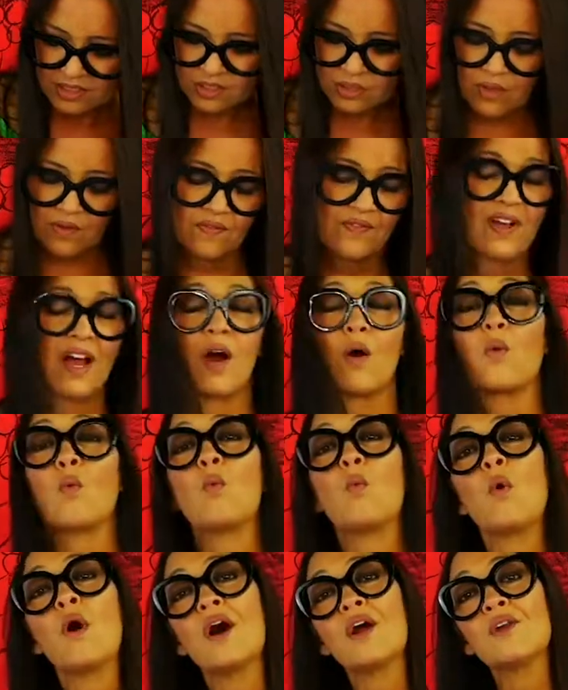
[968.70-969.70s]
So I've got
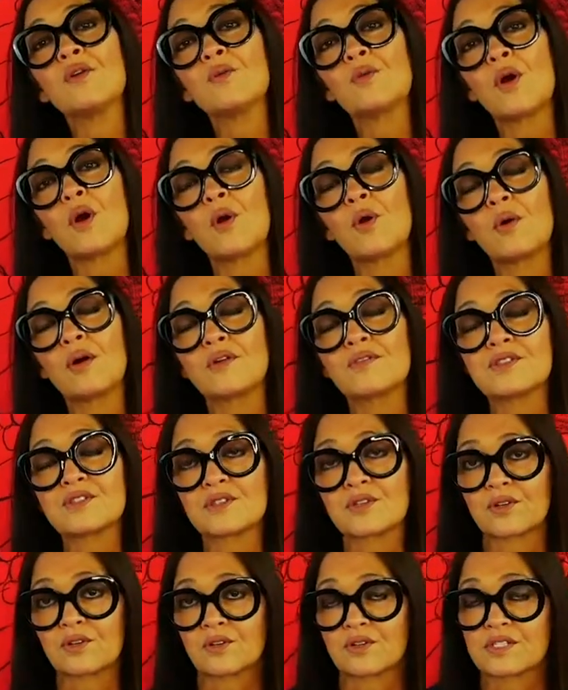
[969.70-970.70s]
one row of
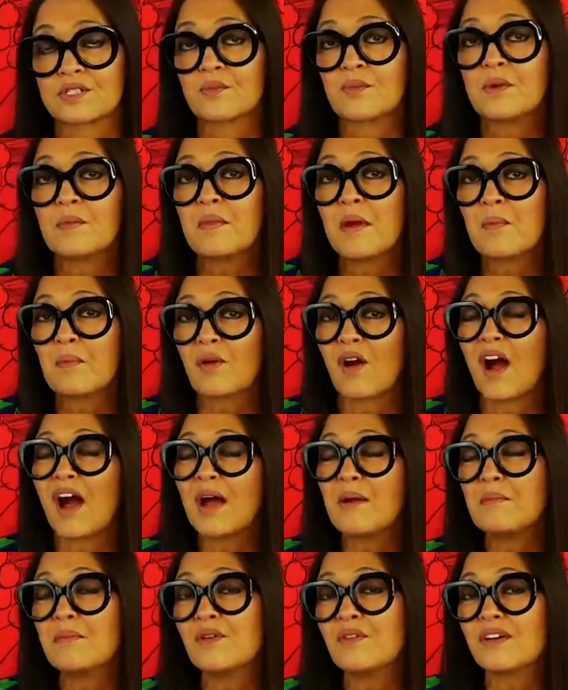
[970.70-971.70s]
circles. And remember,
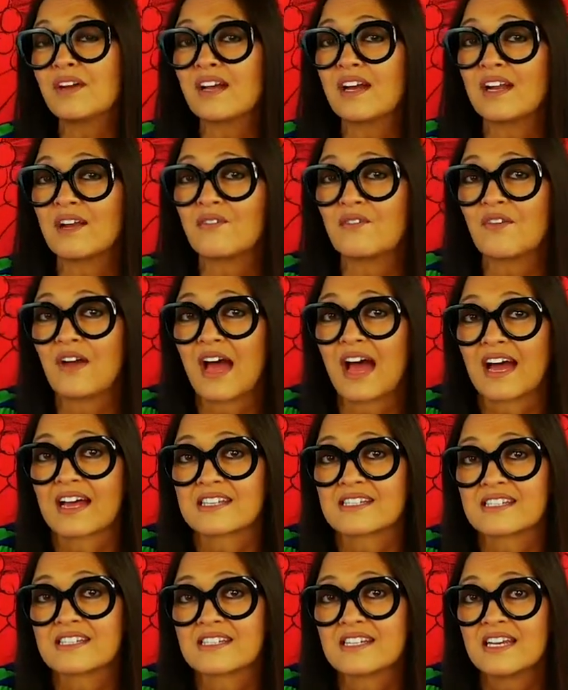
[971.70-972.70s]
I'm moving kind of
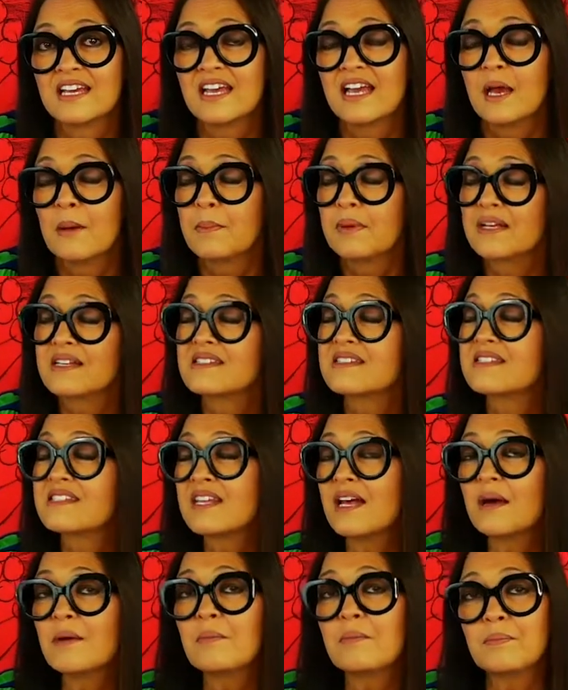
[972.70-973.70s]
fast because
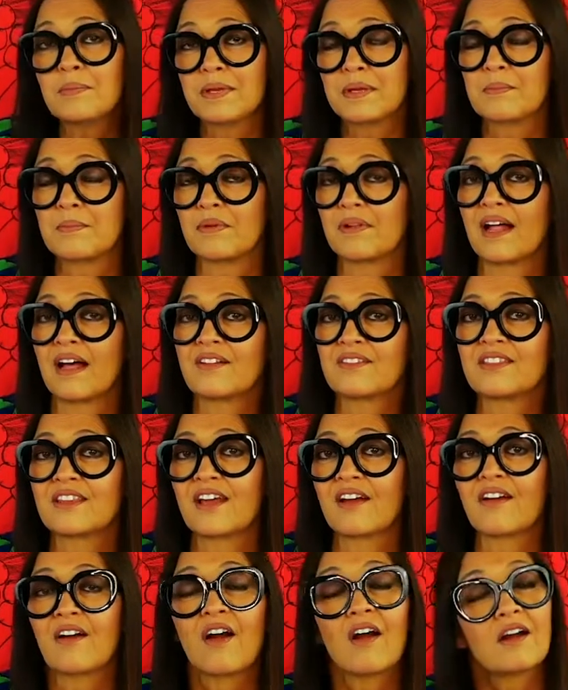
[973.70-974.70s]
some people out
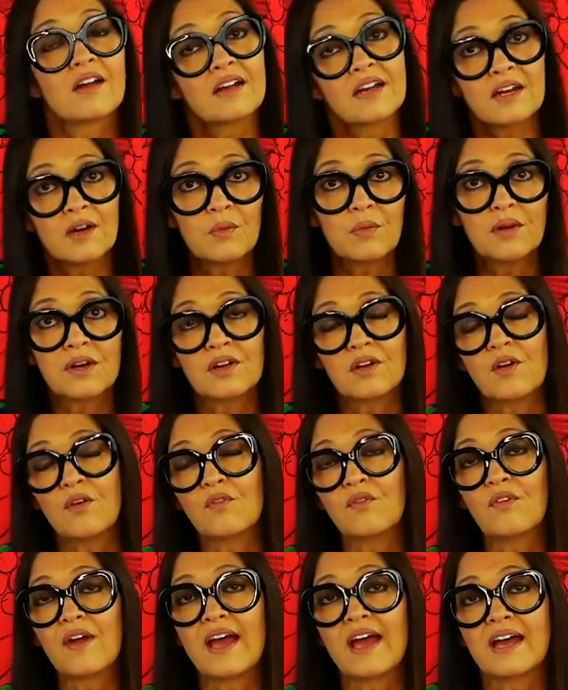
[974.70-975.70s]
there are gonna wanna go
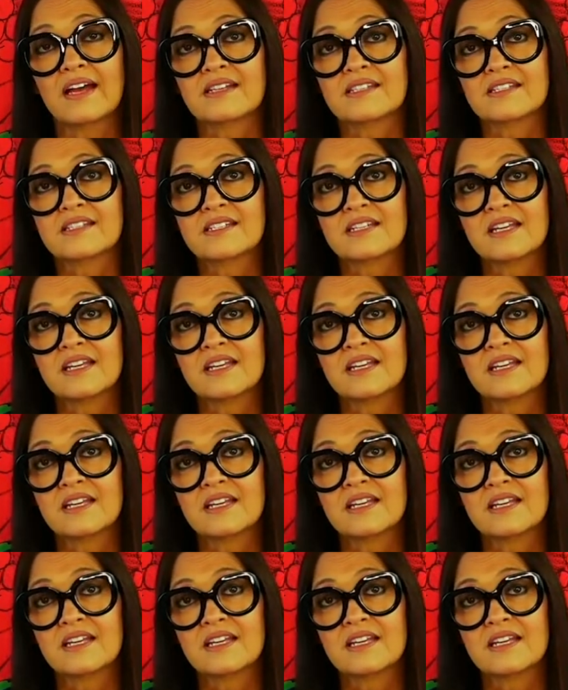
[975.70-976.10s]
fast.